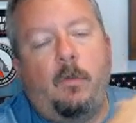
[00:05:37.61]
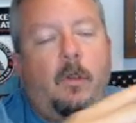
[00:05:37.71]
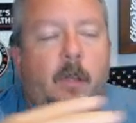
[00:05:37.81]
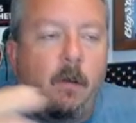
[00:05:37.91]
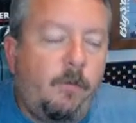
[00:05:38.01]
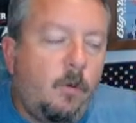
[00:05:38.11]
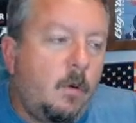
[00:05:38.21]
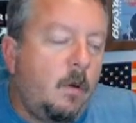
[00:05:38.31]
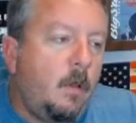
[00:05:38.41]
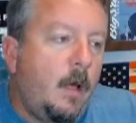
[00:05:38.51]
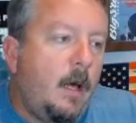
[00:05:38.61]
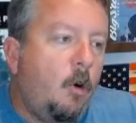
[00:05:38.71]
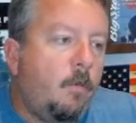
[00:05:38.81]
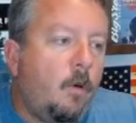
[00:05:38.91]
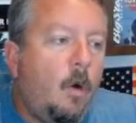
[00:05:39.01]
We're looking for
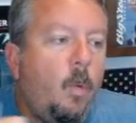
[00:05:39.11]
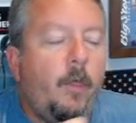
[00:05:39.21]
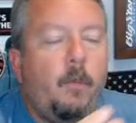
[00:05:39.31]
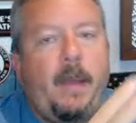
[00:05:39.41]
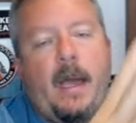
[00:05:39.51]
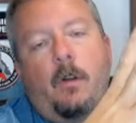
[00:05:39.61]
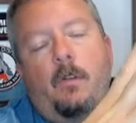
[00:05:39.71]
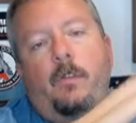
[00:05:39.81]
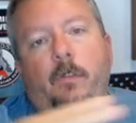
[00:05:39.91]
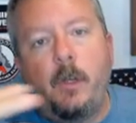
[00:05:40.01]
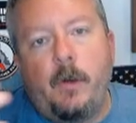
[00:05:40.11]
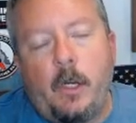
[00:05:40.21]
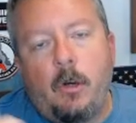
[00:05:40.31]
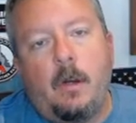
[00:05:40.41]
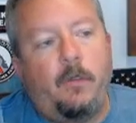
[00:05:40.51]
overall weather patterns, steering
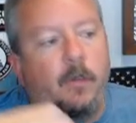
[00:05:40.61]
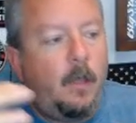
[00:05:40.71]
currents,